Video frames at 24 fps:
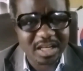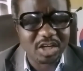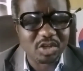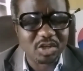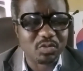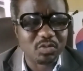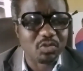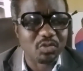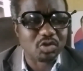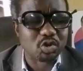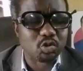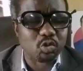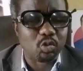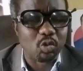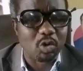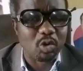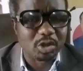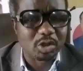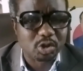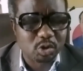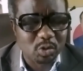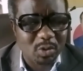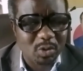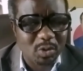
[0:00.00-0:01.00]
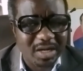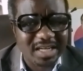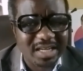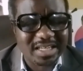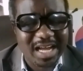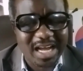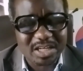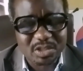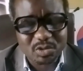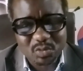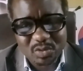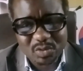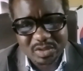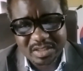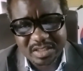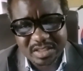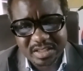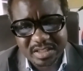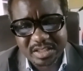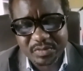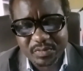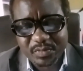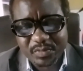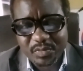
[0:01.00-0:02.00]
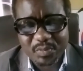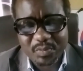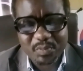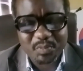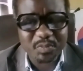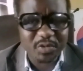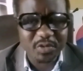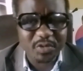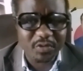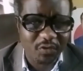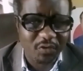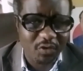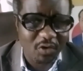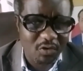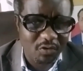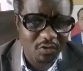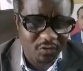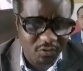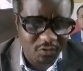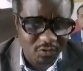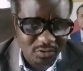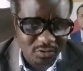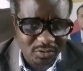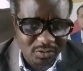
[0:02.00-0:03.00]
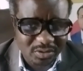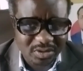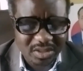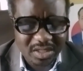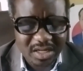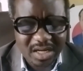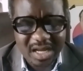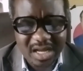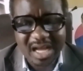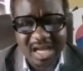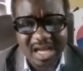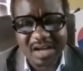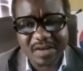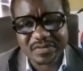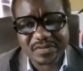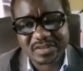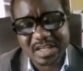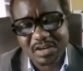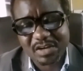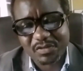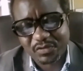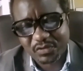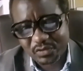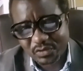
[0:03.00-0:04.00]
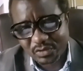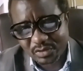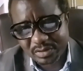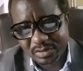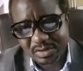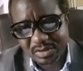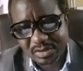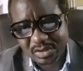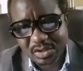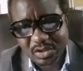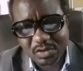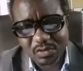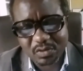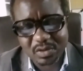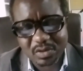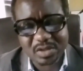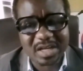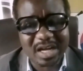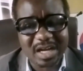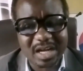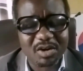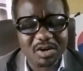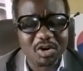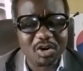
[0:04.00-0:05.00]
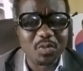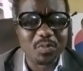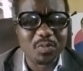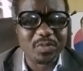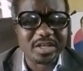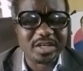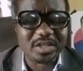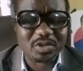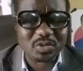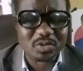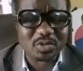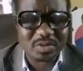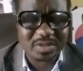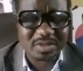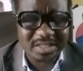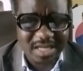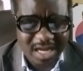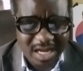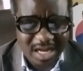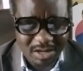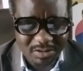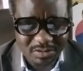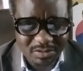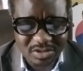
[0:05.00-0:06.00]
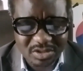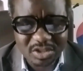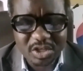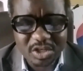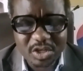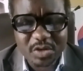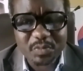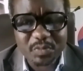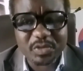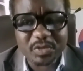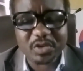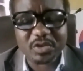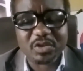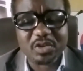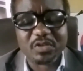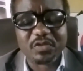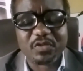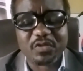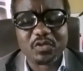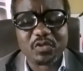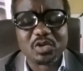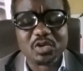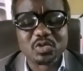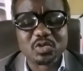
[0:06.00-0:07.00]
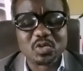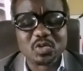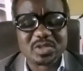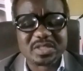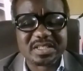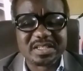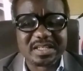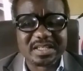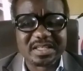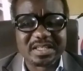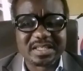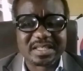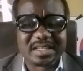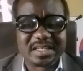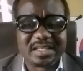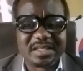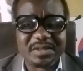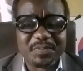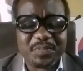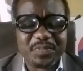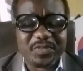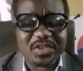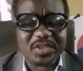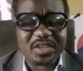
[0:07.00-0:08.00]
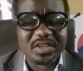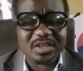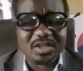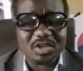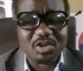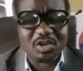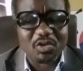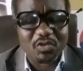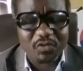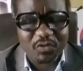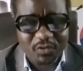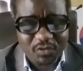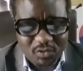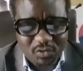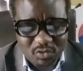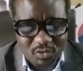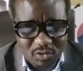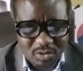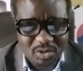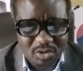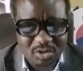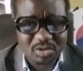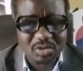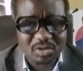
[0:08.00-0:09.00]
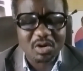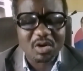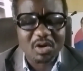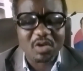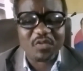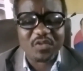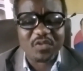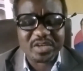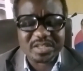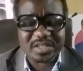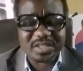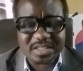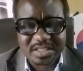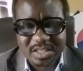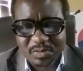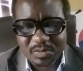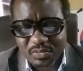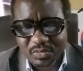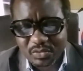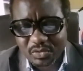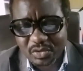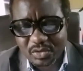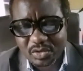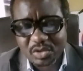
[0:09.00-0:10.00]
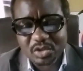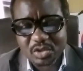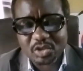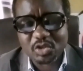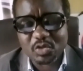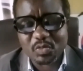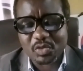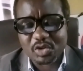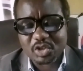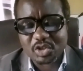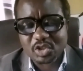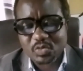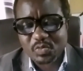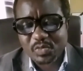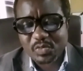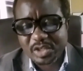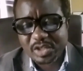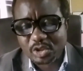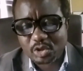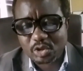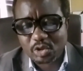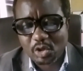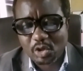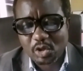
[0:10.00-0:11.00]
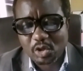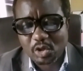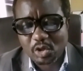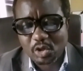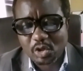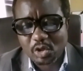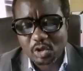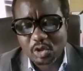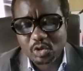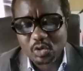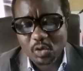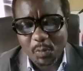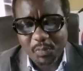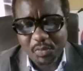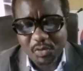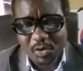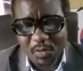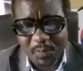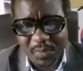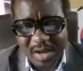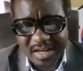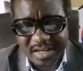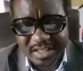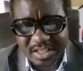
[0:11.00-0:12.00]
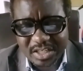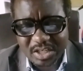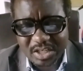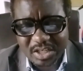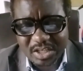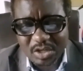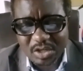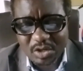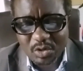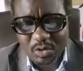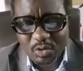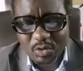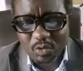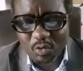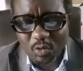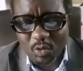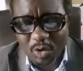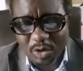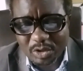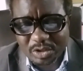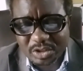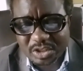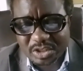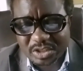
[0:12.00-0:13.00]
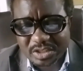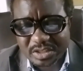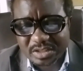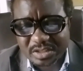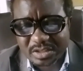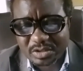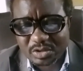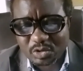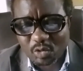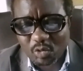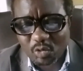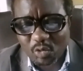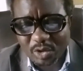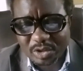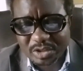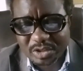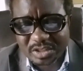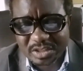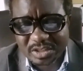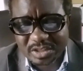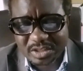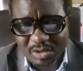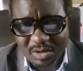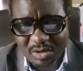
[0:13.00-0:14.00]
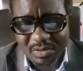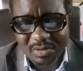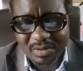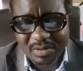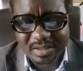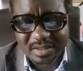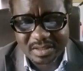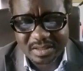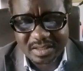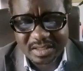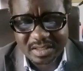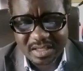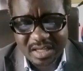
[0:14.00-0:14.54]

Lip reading: that you must wash your hands adequately before food, after food, when you are coming into the house. If you want to take your fruit or vegetable, you must make sure you properly wash it. You wash it thoroughly.